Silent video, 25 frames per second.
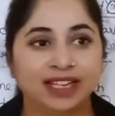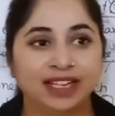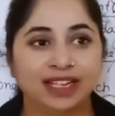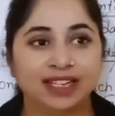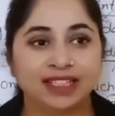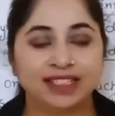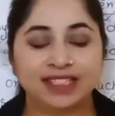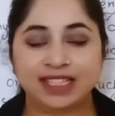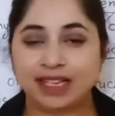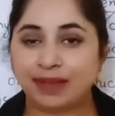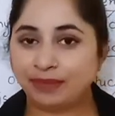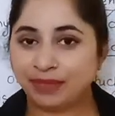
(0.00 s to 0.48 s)

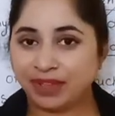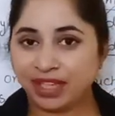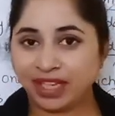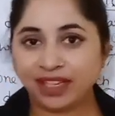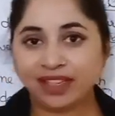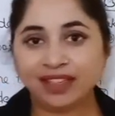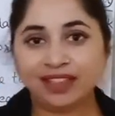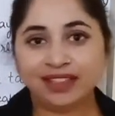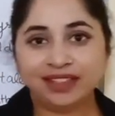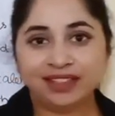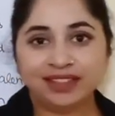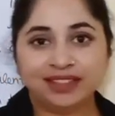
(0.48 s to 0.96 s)
Something
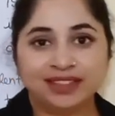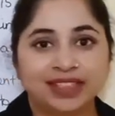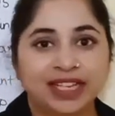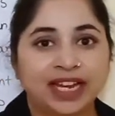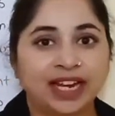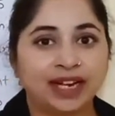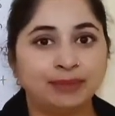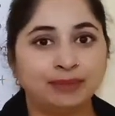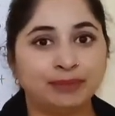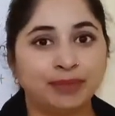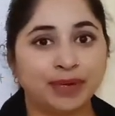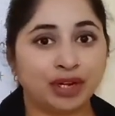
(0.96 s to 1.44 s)

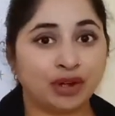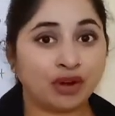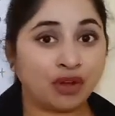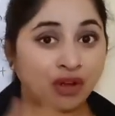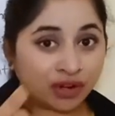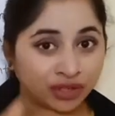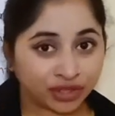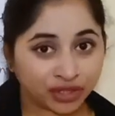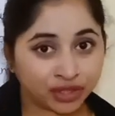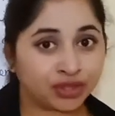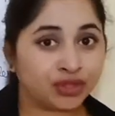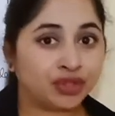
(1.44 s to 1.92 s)
that
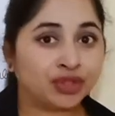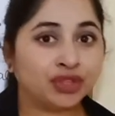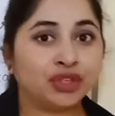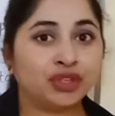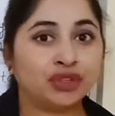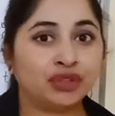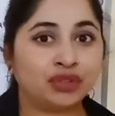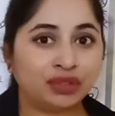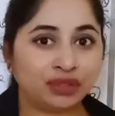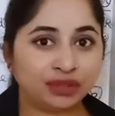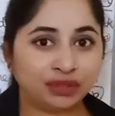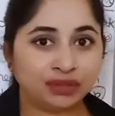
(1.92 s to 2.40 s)
belongs to
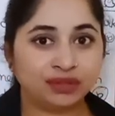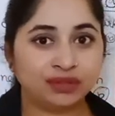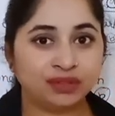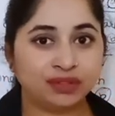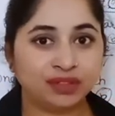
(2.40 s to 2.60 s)
you